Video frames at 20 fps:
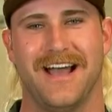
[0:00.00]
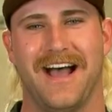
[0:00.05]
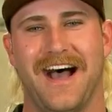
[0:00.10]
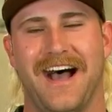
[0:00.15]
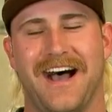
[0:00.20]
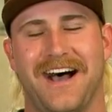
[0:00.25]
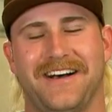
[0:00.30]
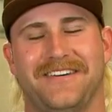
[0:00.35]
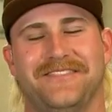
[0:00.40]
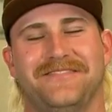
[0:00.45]

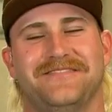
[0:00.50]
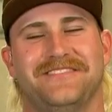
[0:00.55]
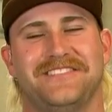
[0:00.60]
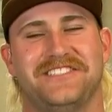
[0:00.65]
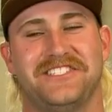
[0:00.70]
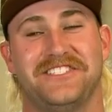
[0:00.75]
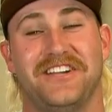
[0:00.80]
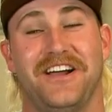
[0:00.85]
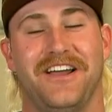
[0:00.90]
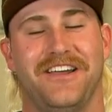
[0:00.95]

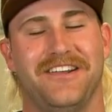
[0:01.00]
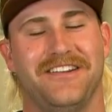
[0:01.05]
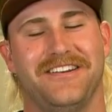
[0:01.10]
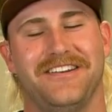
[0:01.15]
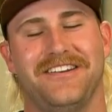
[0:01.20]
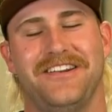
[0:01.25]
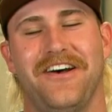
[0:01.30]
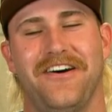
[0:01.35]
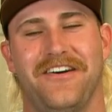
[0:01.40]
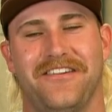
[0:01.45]
So
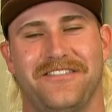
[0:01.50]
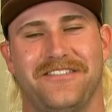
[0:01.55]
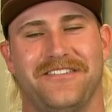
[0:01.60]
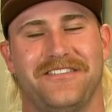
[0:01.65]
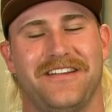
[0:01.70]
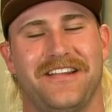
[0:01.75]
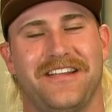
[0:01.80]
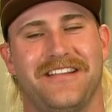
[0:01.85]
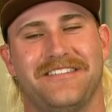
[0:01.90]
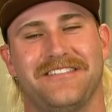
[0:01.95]
not
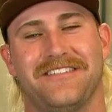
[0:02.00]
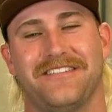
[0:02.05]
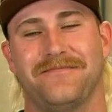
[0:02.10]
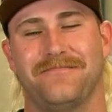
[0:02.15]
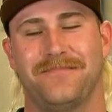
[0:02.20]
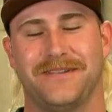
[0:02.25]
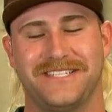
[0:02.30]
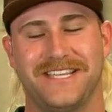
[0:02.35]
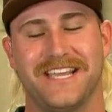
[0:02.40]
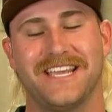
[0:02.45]

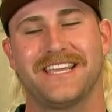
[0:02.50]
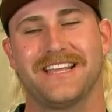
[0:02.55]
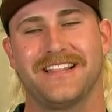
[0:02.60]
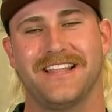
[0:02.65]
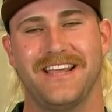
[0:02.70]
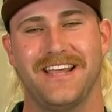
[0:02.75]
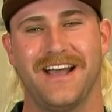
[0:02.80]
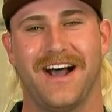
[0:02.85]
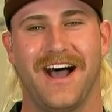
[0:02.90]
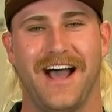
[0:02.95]
particularly.